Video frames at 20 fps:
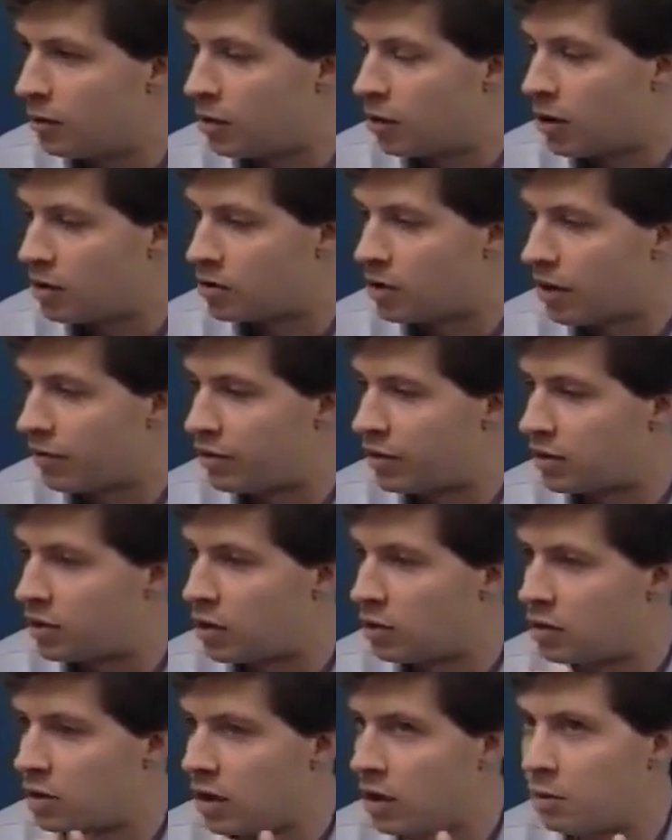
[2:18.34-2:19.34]
is often
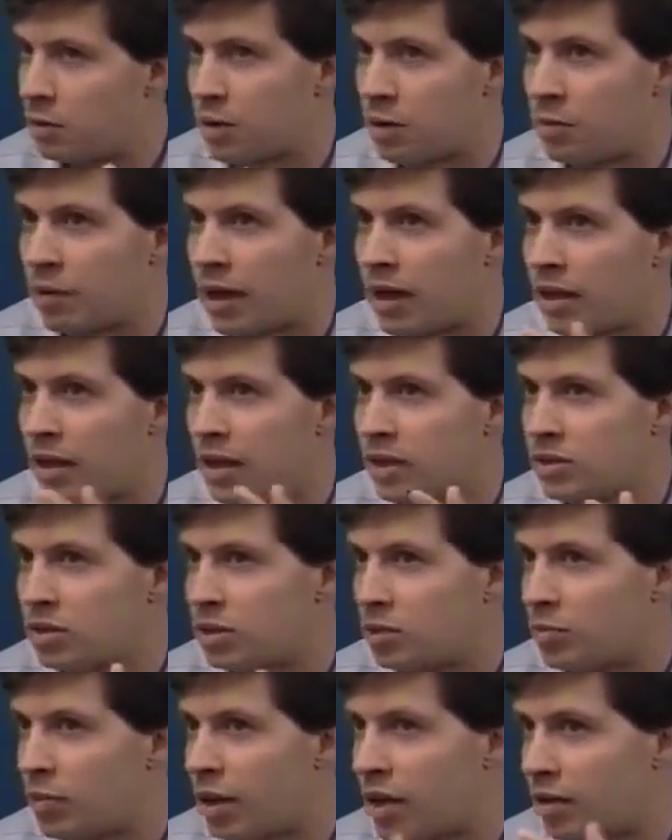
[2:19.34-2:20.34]
associated with the
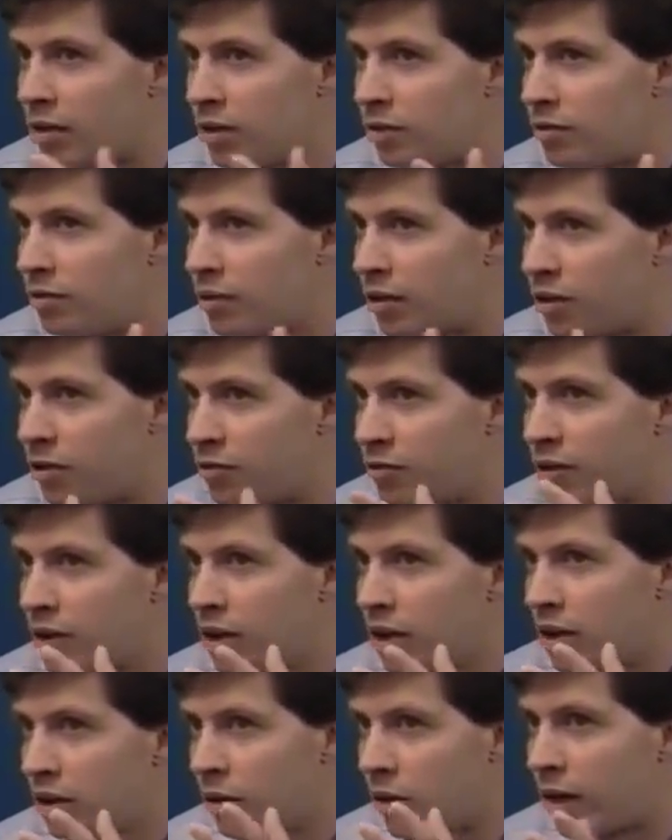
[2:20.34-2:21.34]
biological model of
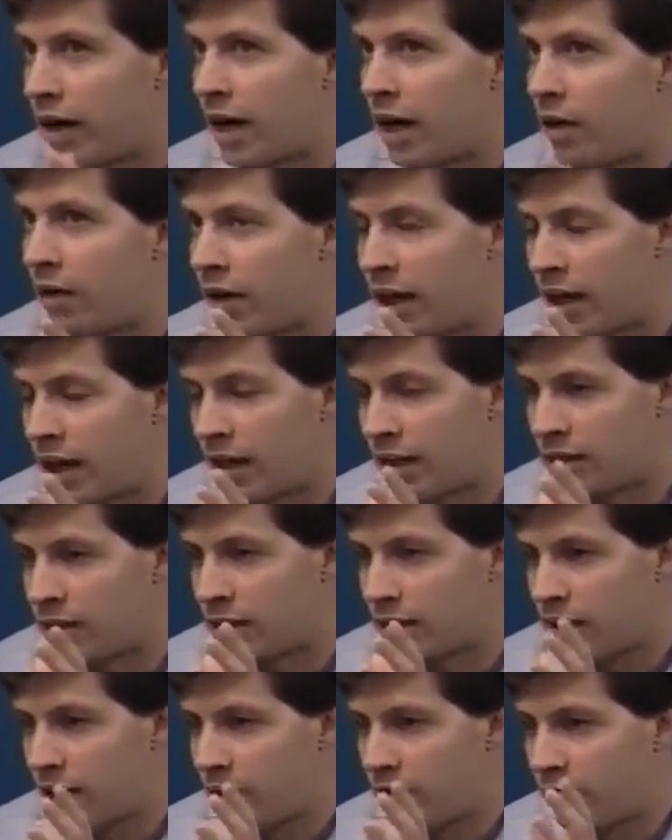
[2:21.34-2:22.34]
going out and
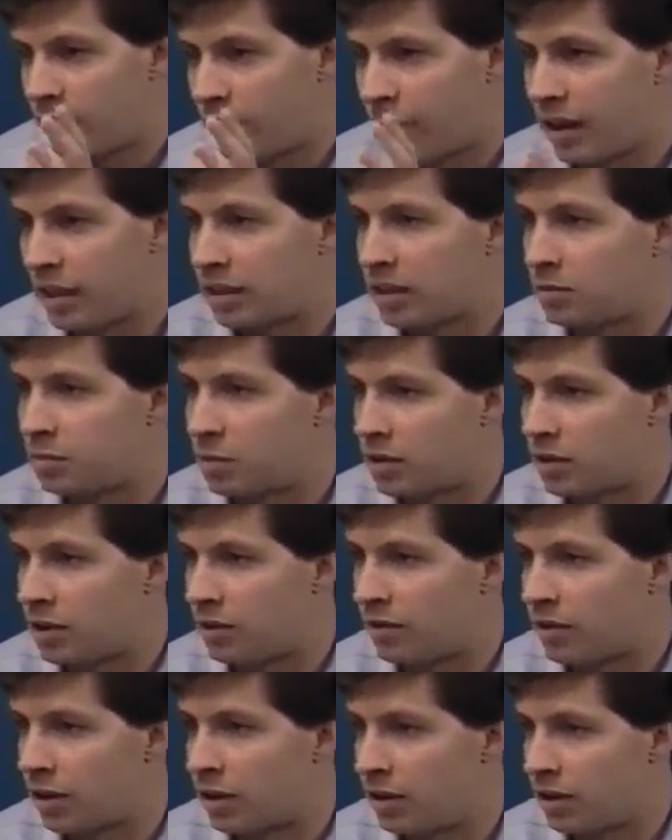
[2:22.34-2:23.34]
finding
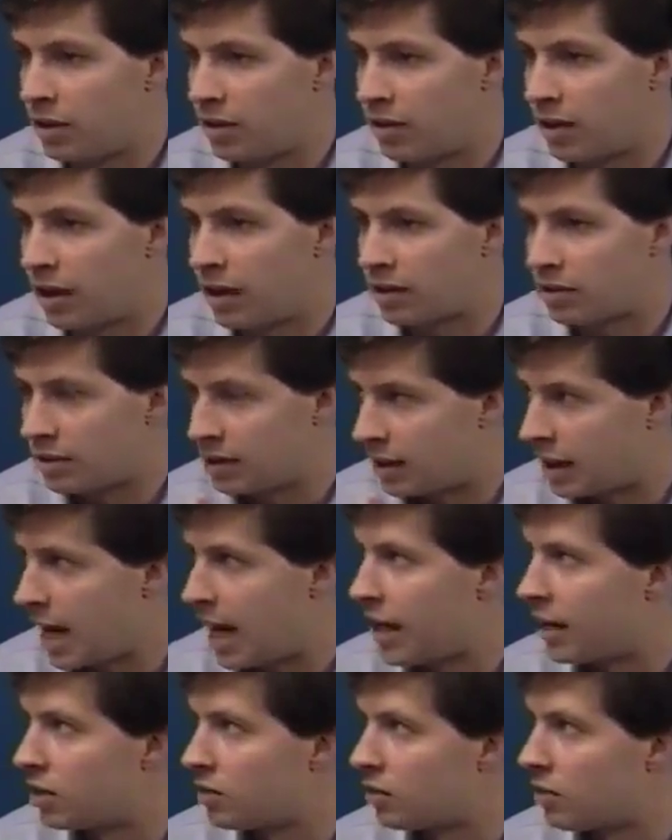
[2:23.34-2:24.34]
specific things and
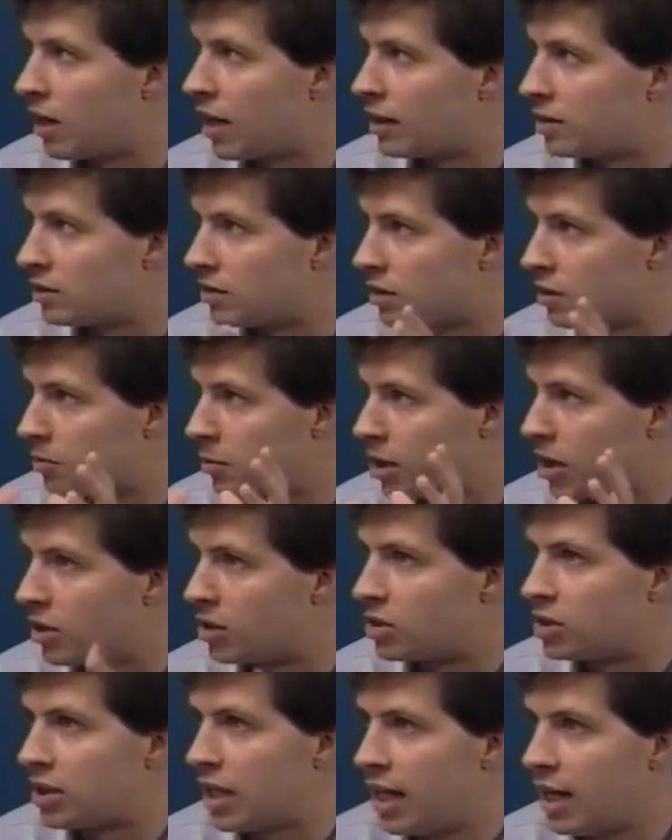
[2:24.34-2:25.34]
categorizing them and
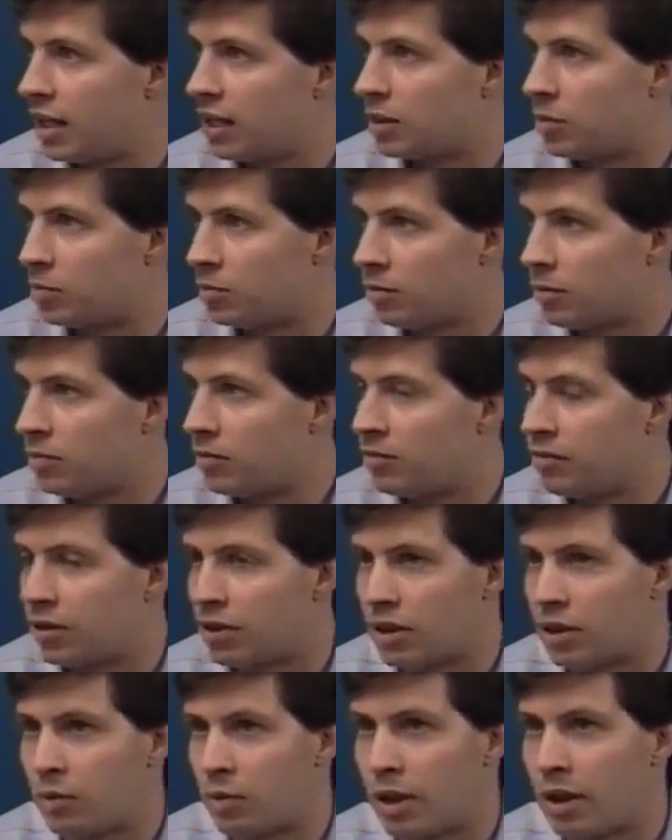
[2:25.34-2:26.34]
understanding them
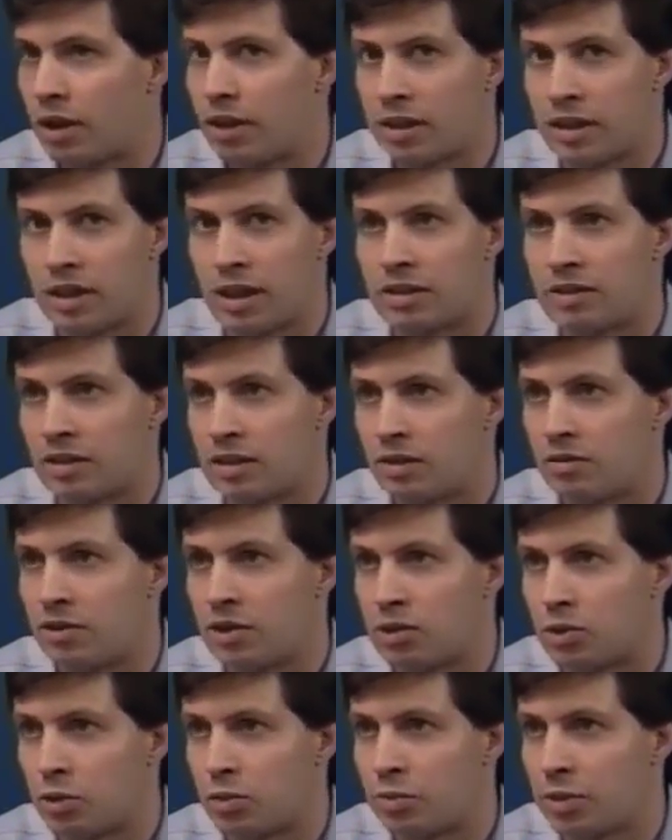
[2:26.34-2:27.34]
very well as
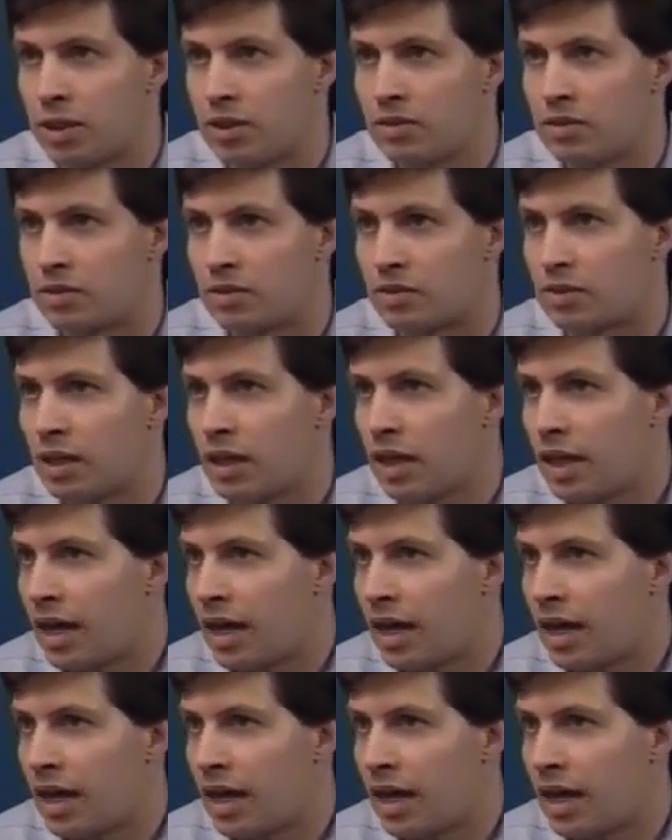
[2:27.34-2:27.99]
individual pieces.